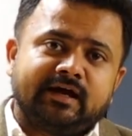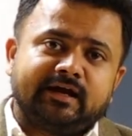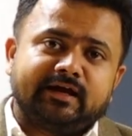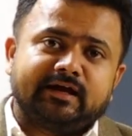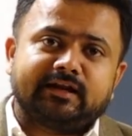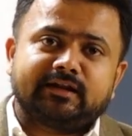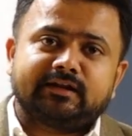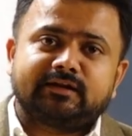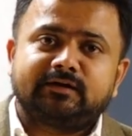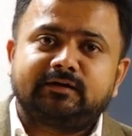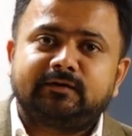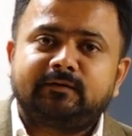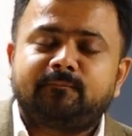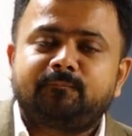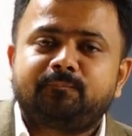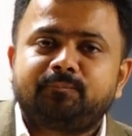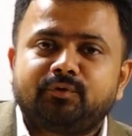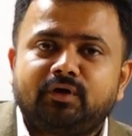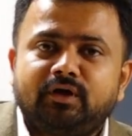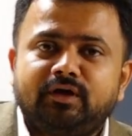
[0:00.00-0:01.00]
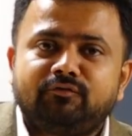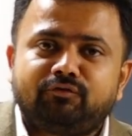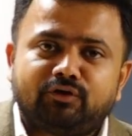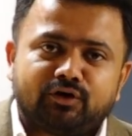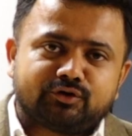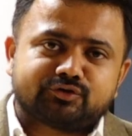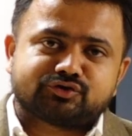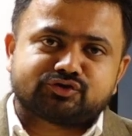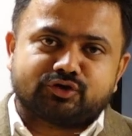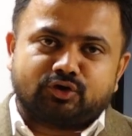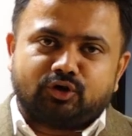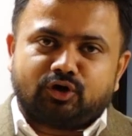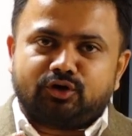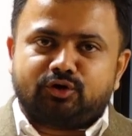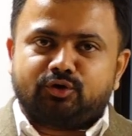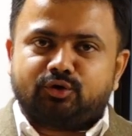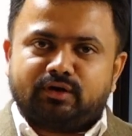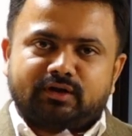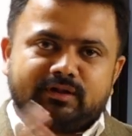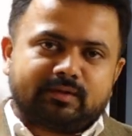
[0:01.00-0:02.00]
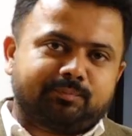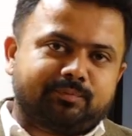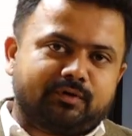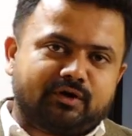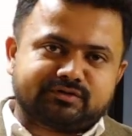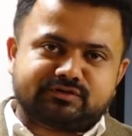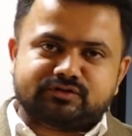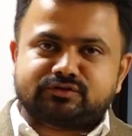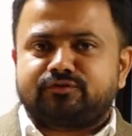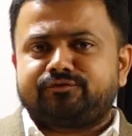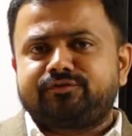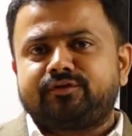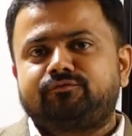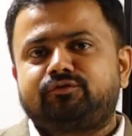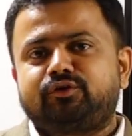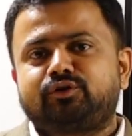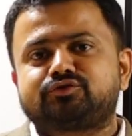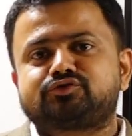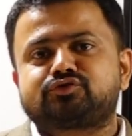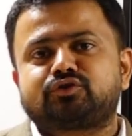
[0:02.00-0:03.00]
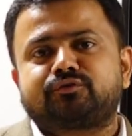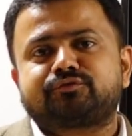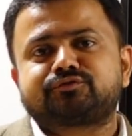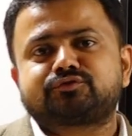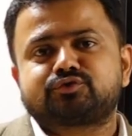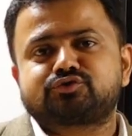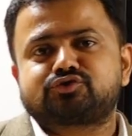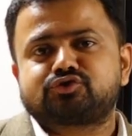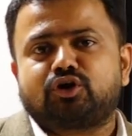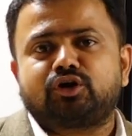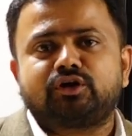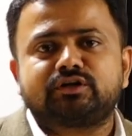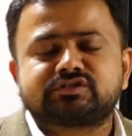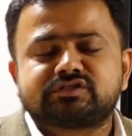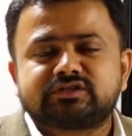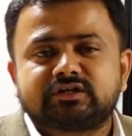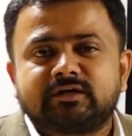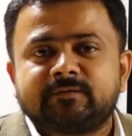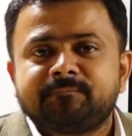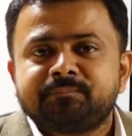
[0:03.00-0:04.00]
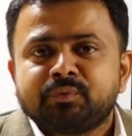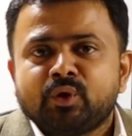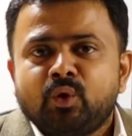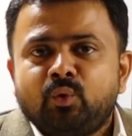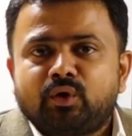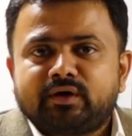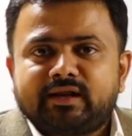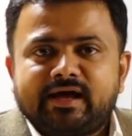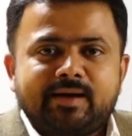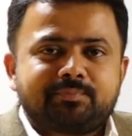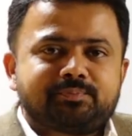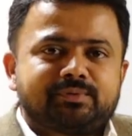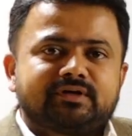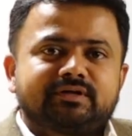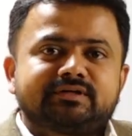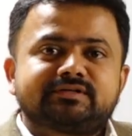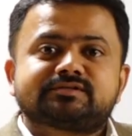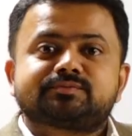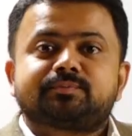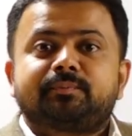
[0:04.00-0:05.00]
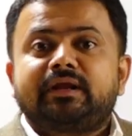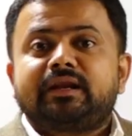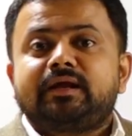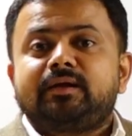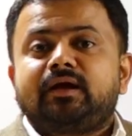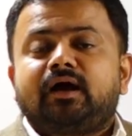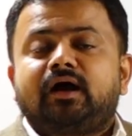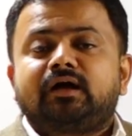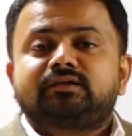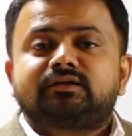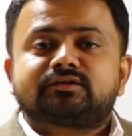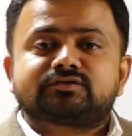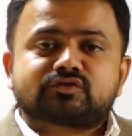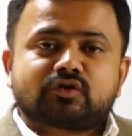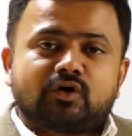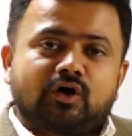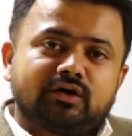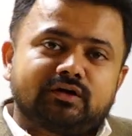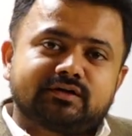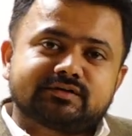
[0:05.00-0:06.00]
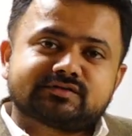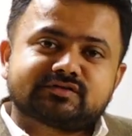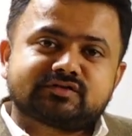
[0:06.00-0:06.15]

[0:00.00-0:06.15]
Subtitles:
In the evolution or during the process of evolution of sociology, what happened is many other scholars